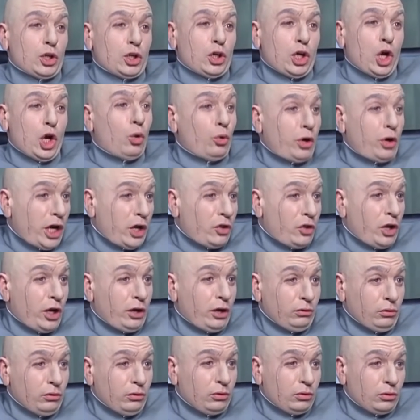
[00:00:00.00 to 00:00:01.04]
Okay,
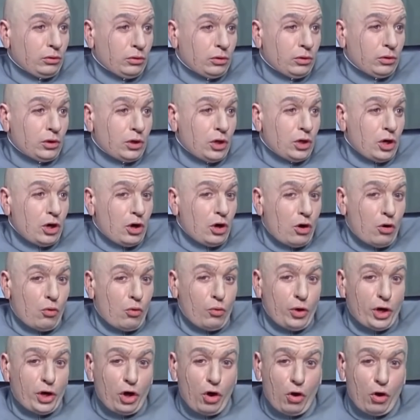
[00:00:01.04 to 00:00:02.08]
then.
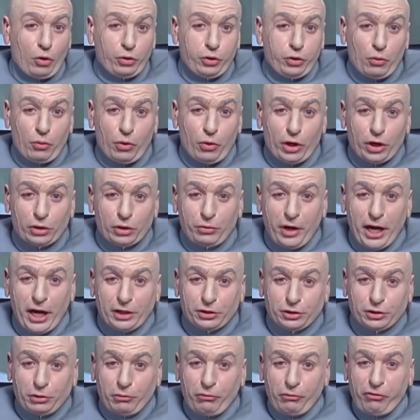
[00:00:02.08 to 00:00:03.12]
We hold the world
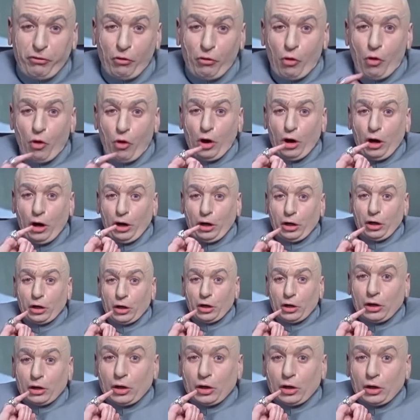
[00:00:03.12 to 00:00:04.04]
ransom for